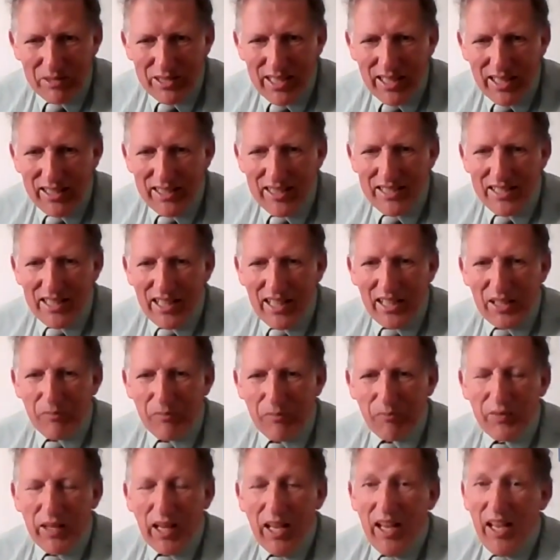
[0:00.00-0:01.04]
at any
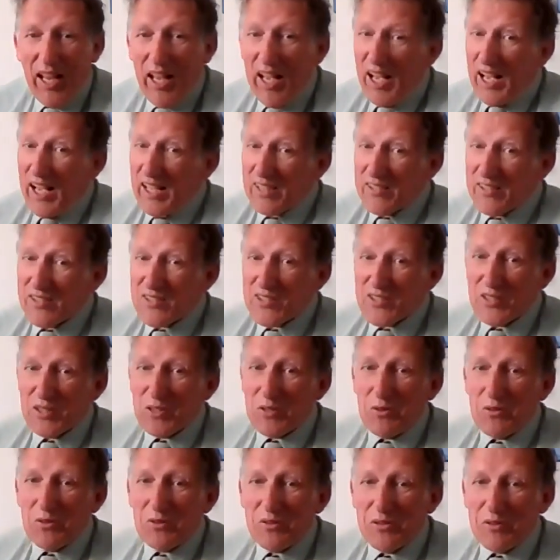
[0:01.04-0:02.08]
time. And
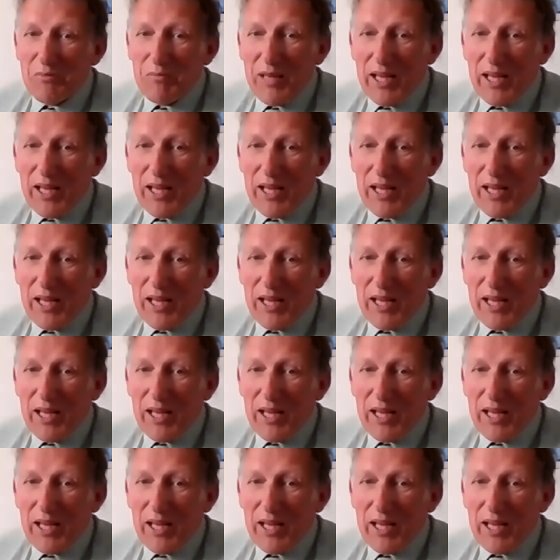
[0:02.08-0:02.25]
so the